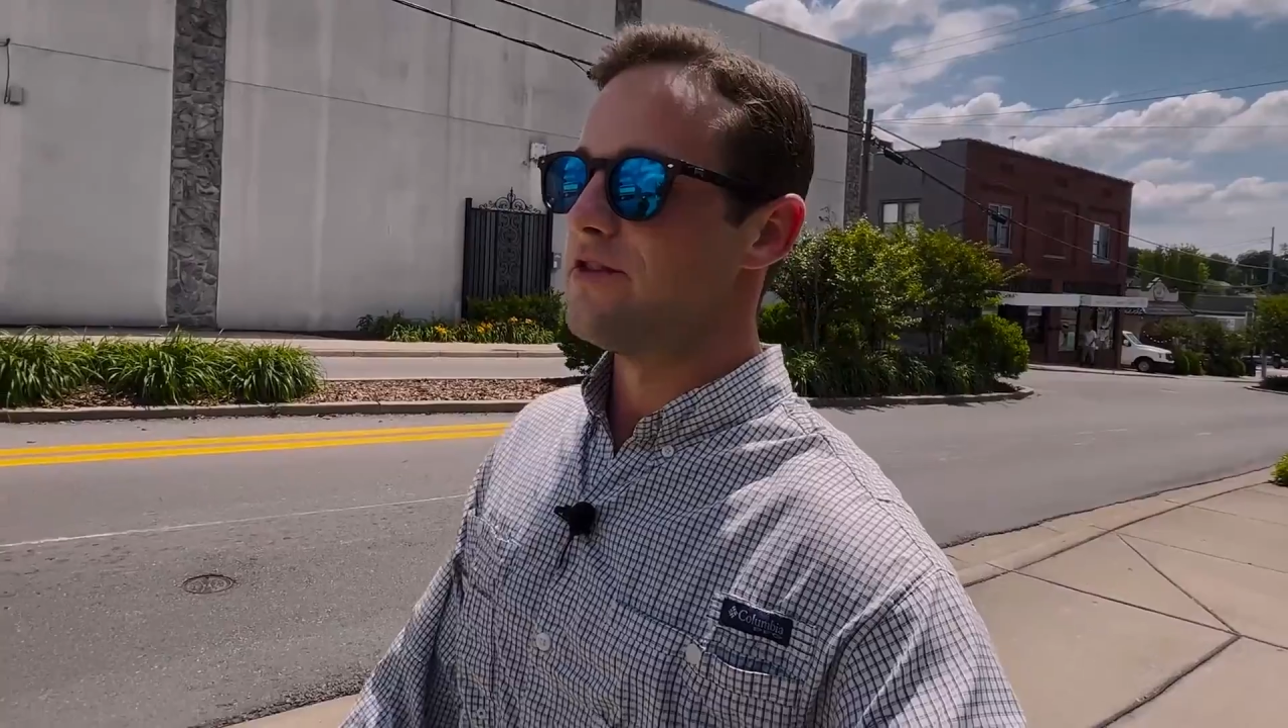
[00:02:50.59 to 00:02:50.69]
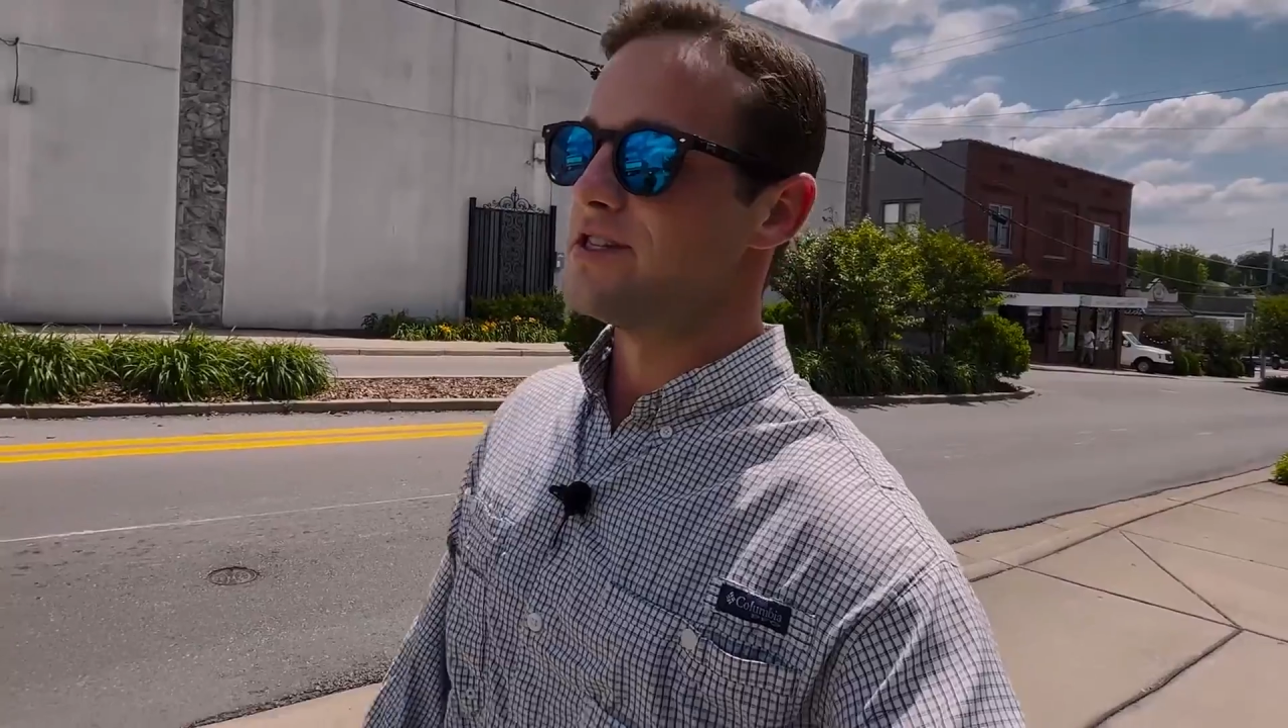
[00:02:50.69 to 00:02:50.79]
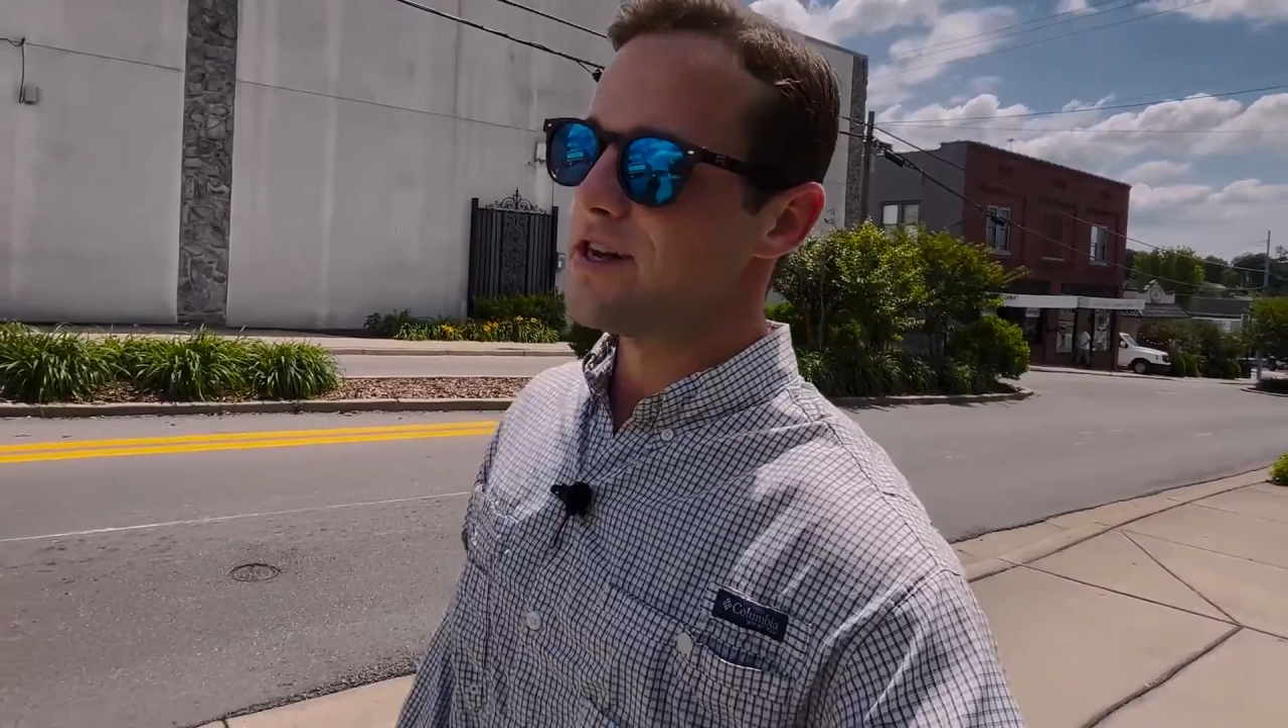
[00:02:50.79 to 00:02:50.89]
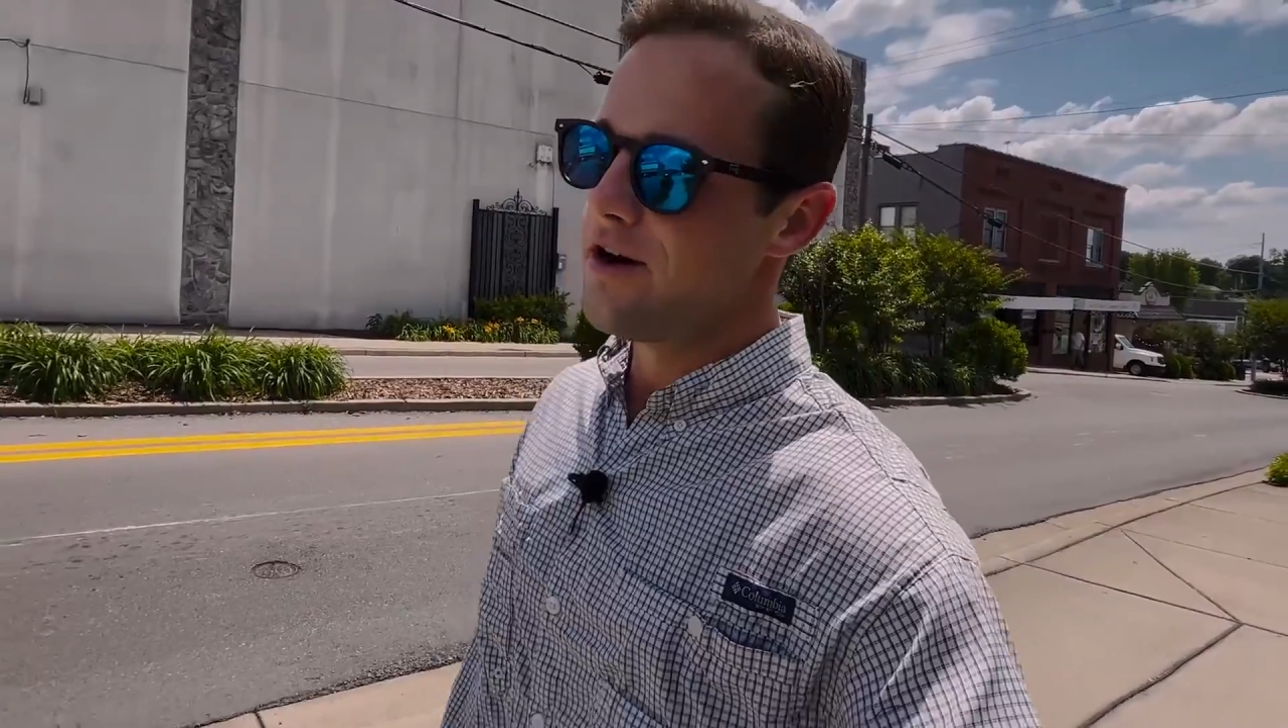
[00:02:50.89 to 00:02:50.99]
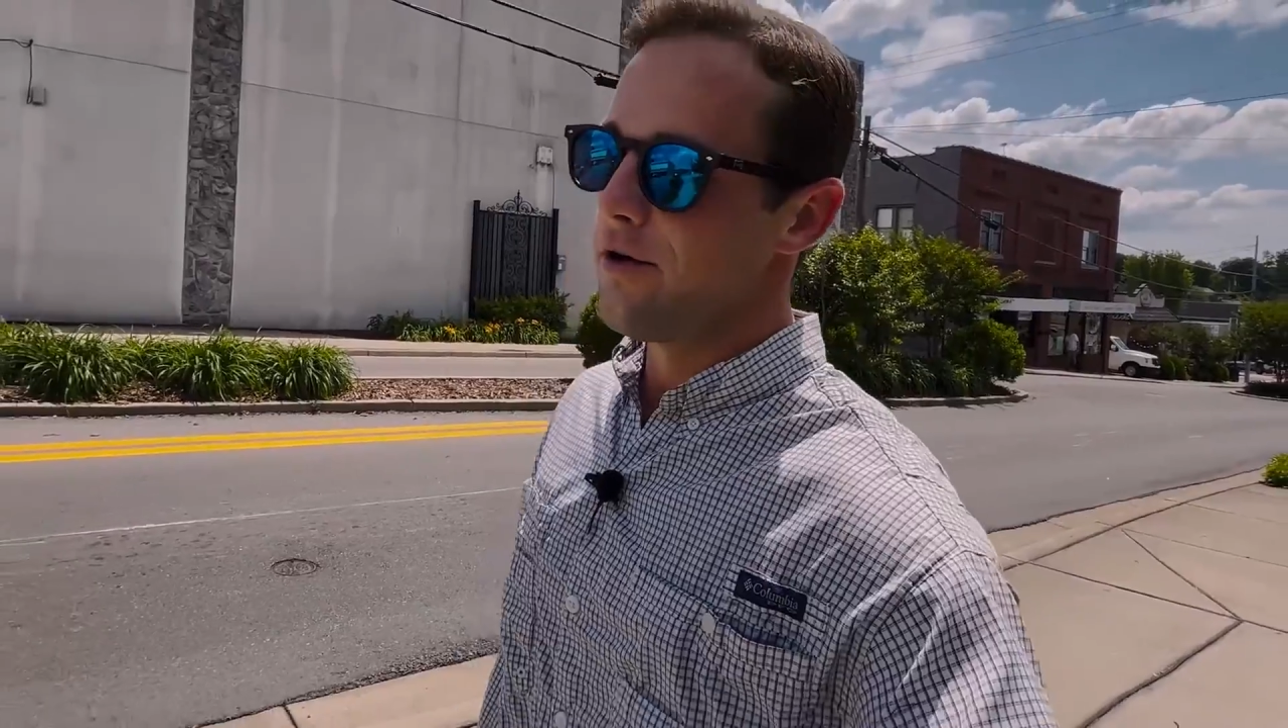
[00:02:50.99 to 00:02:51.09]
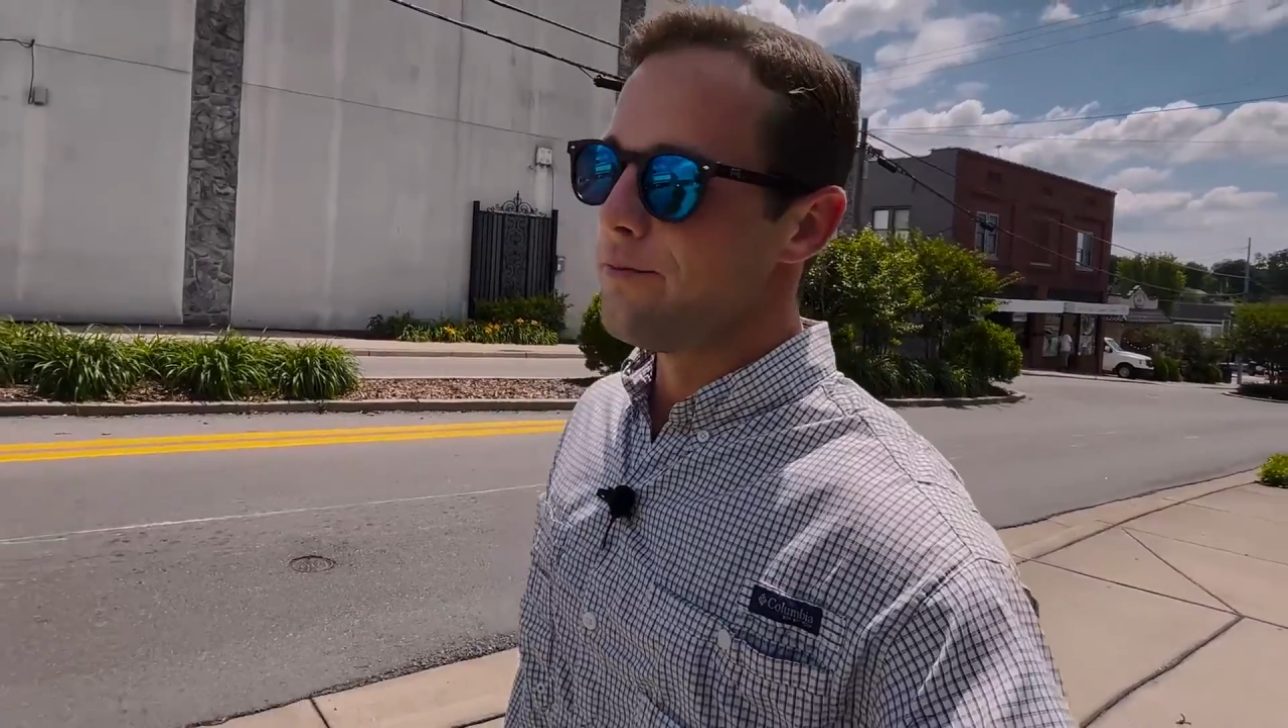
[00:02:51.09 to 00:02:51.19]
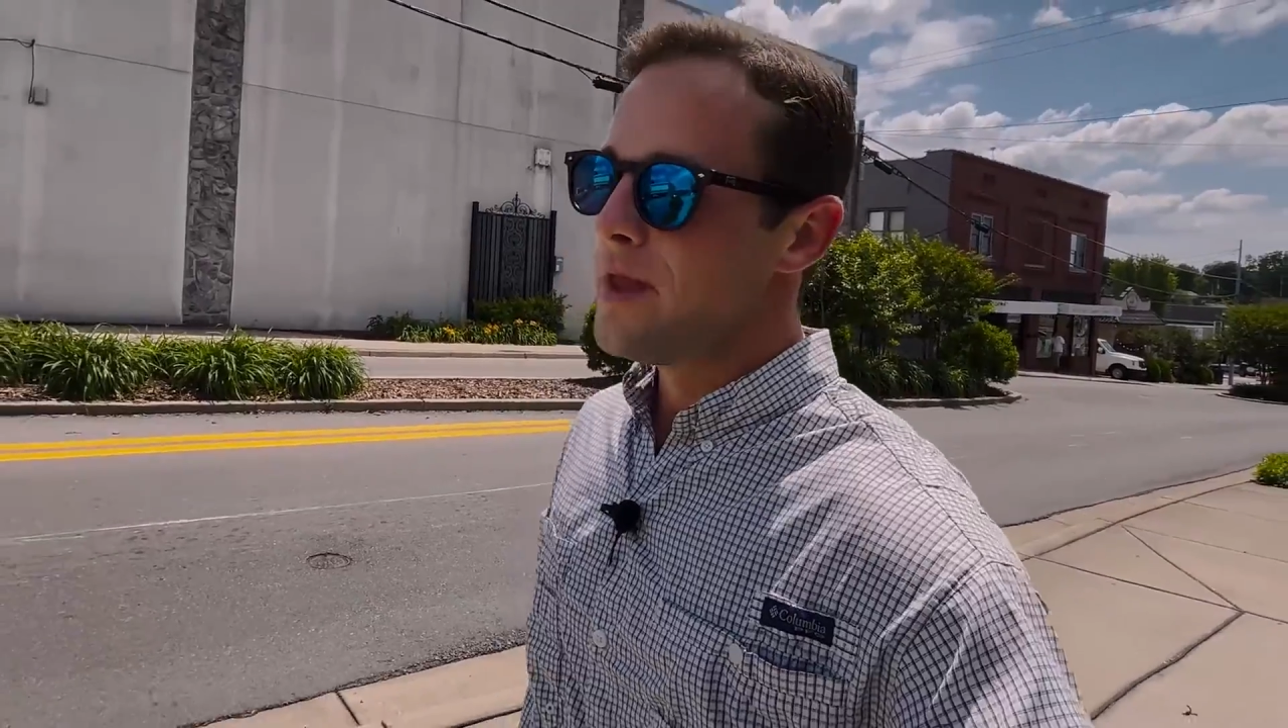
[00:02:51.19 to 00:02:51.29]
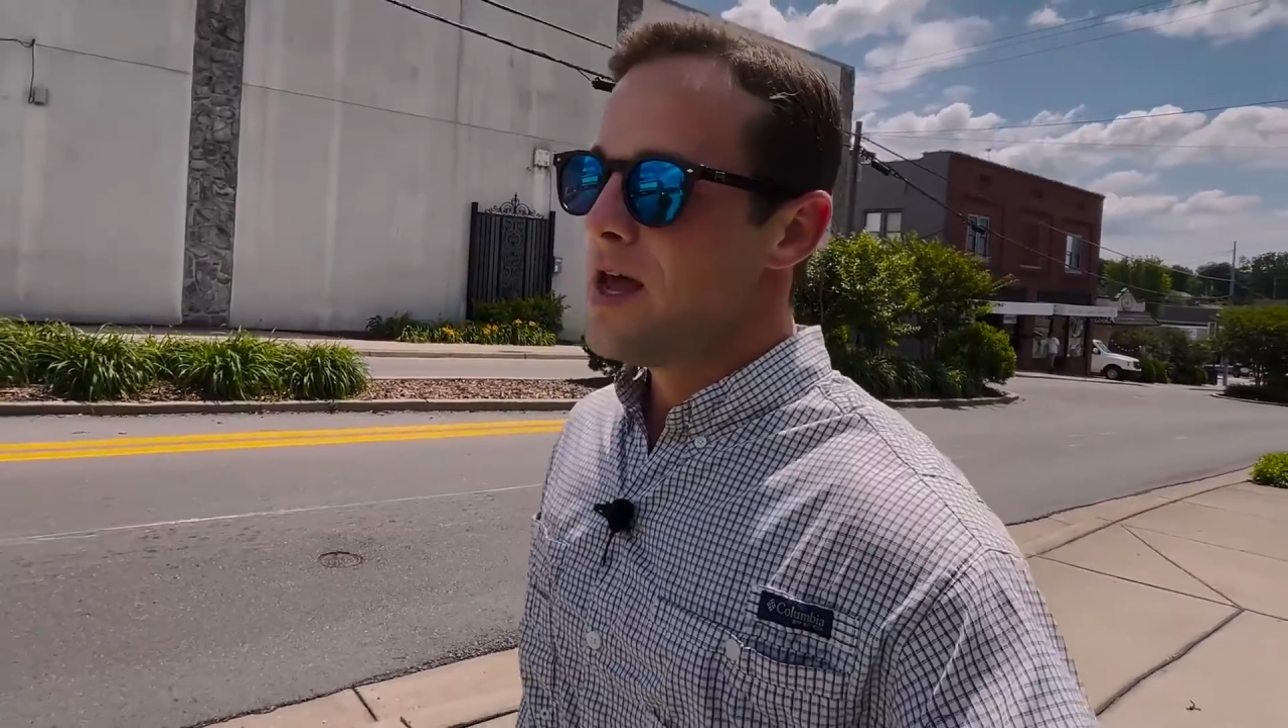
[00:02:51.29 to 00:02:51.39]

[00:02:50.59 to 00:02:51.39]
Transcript: of its own.